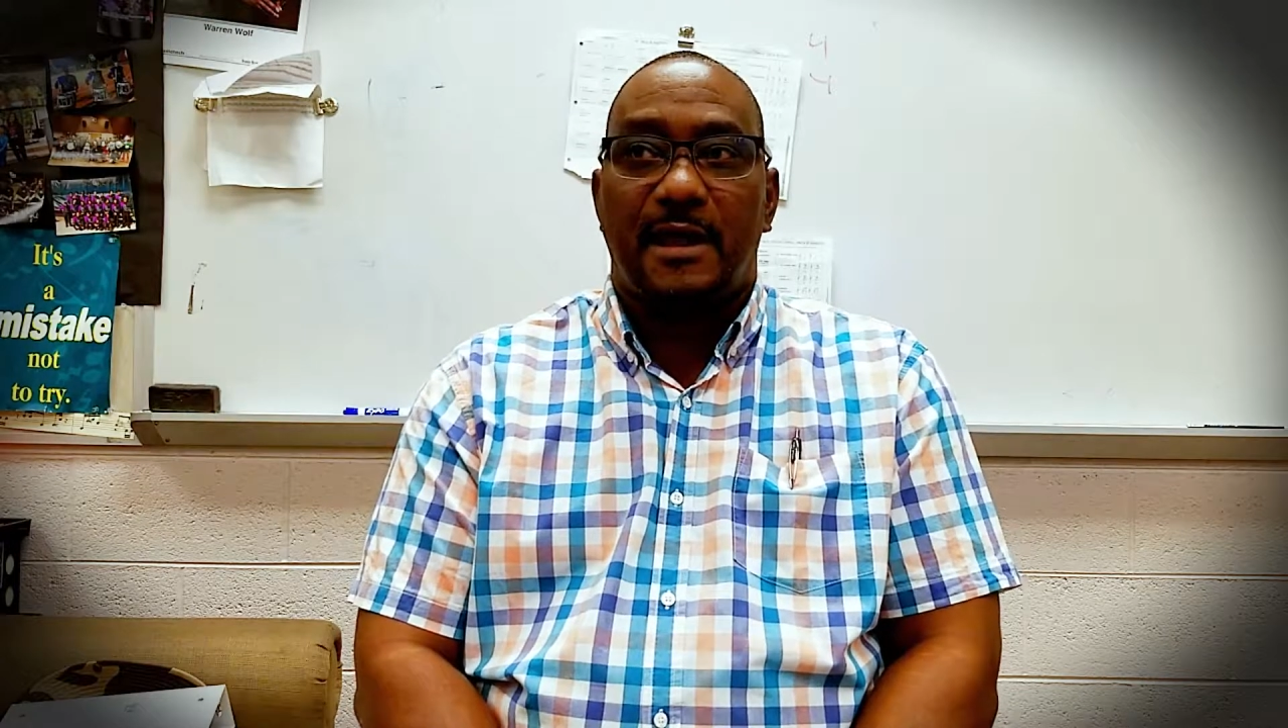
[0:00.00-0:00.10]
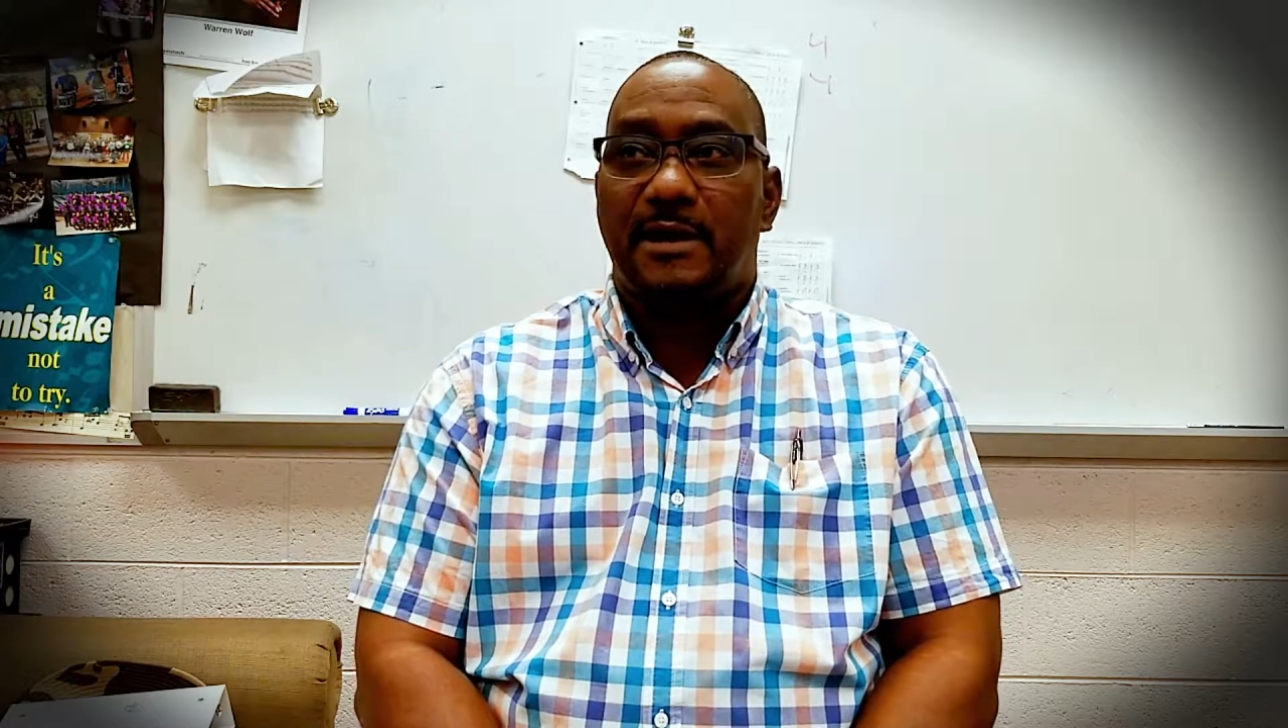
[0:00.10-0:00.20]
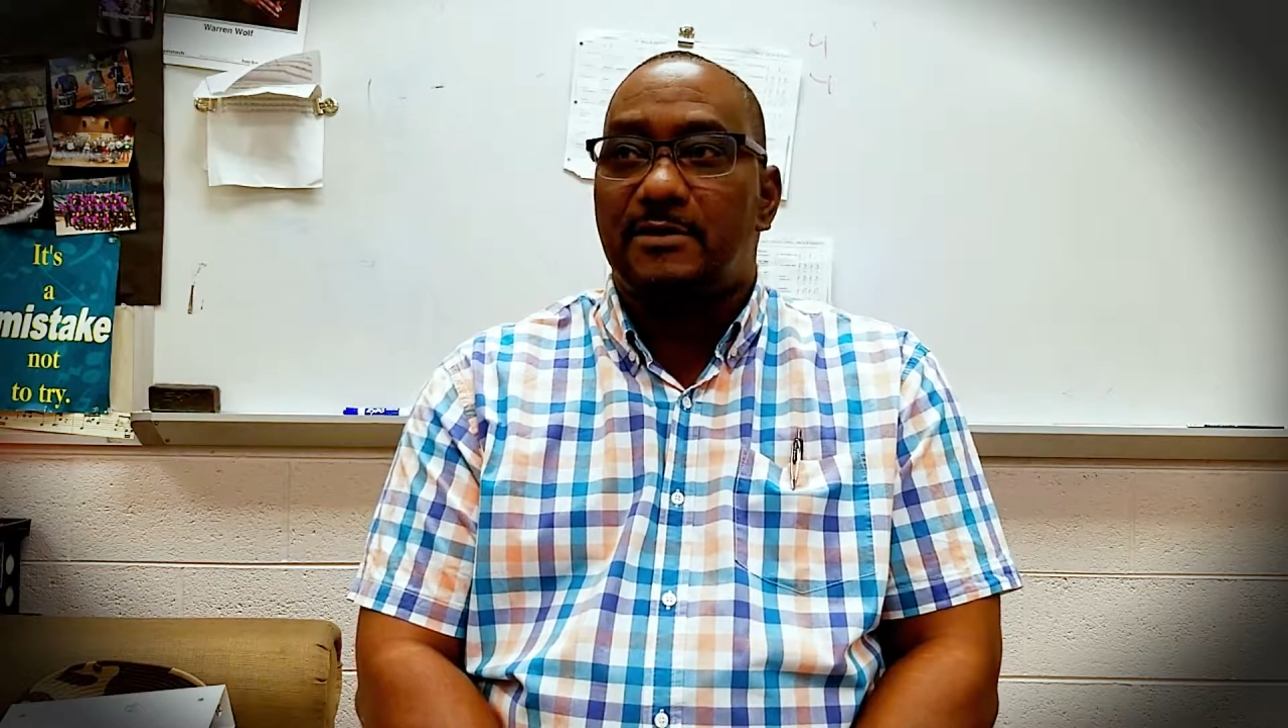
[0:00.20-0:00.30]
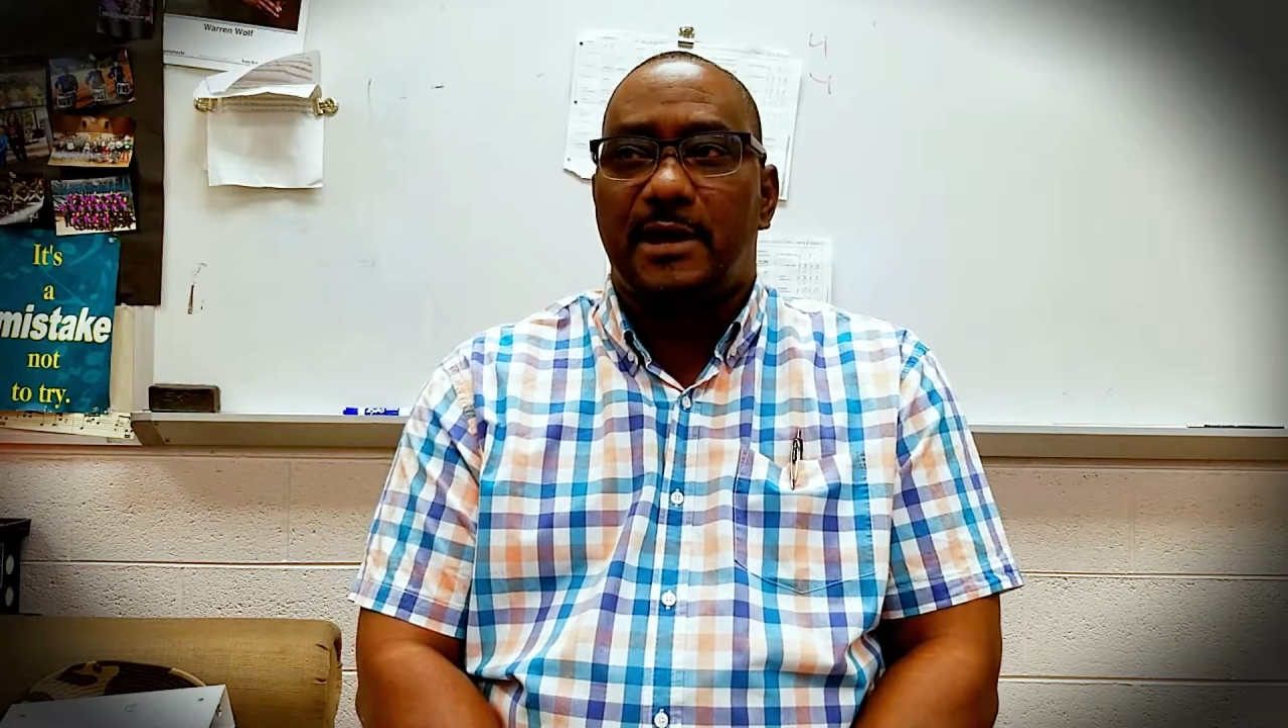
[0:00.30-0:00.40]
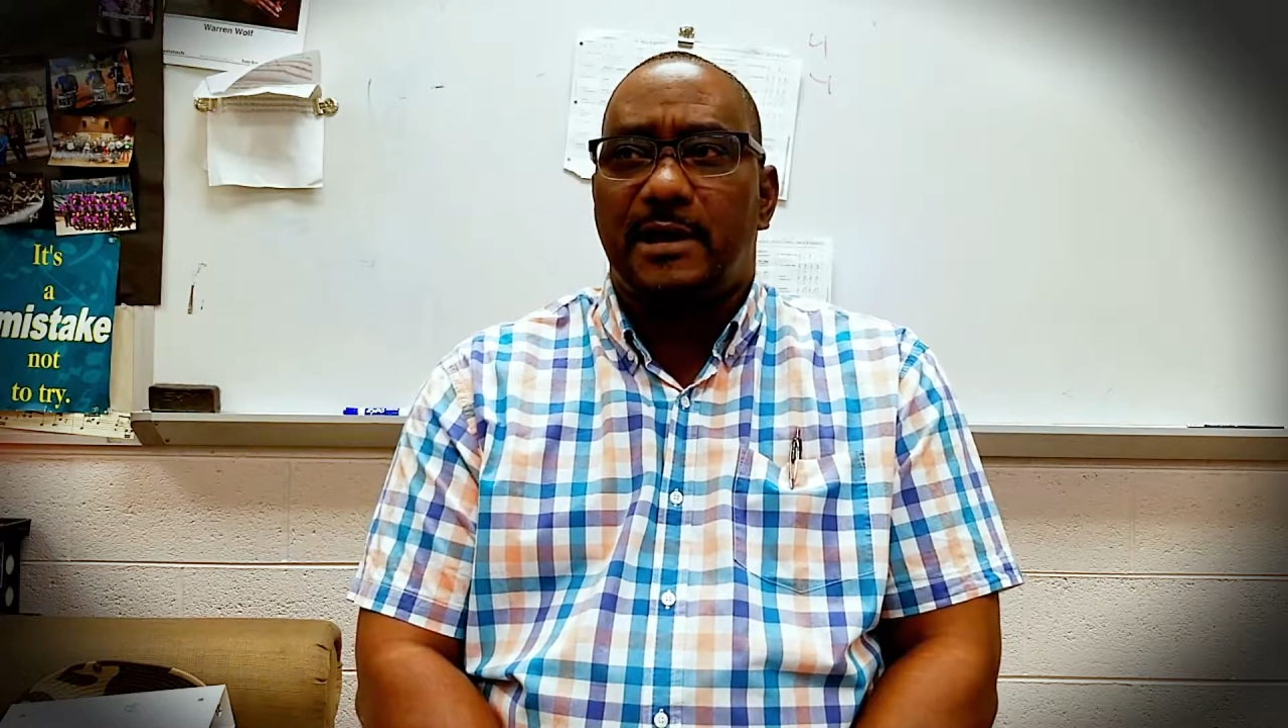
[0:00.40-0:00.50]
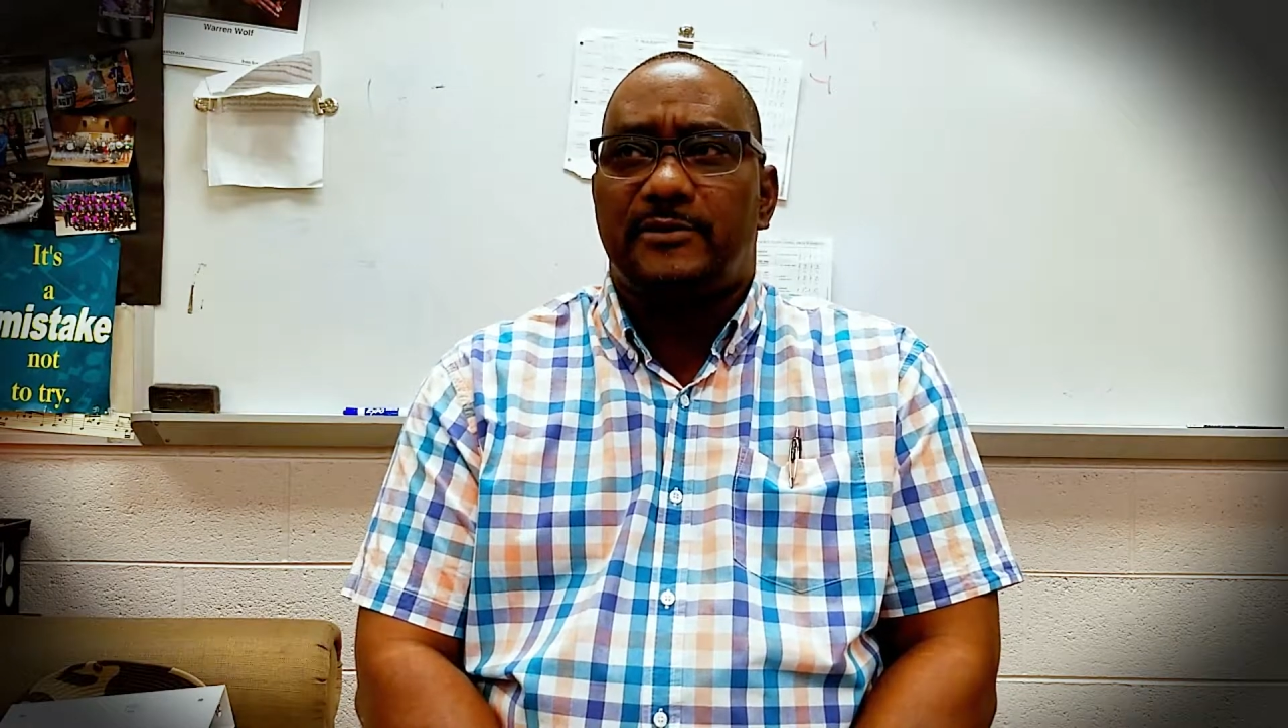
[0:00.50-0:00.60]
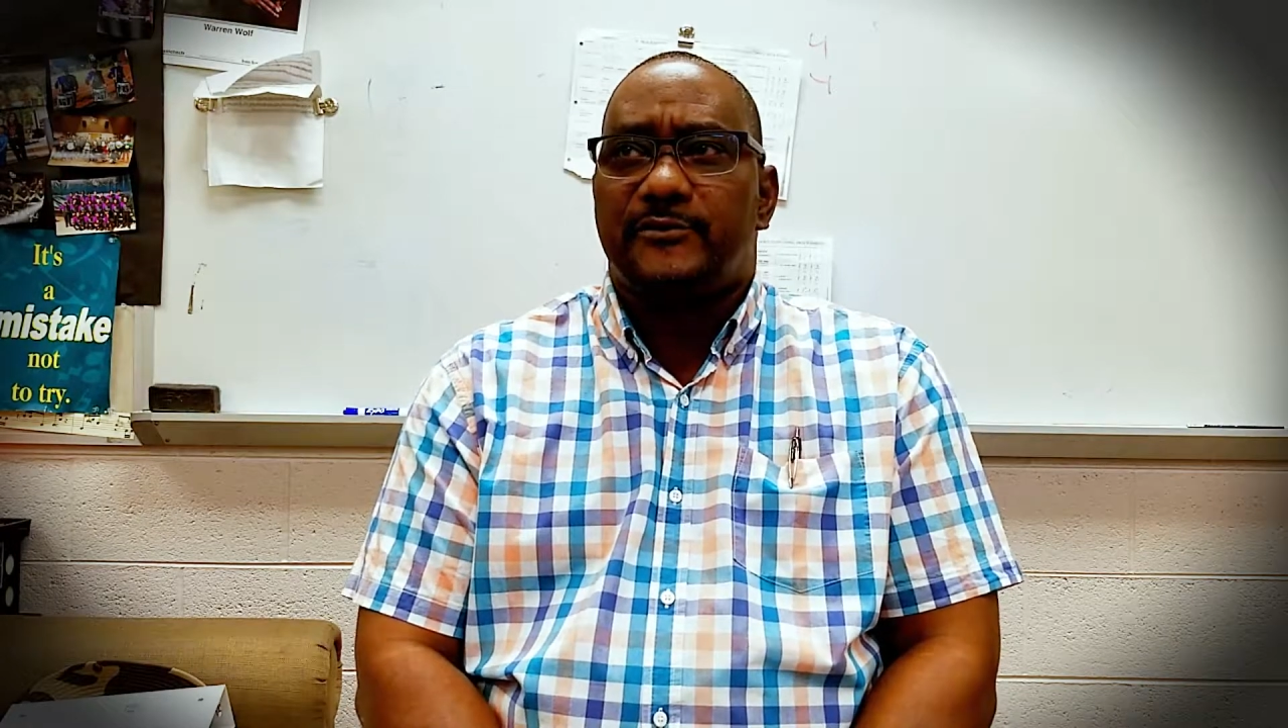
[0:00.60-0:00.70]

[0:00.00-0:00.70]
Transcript: I didn't I didn't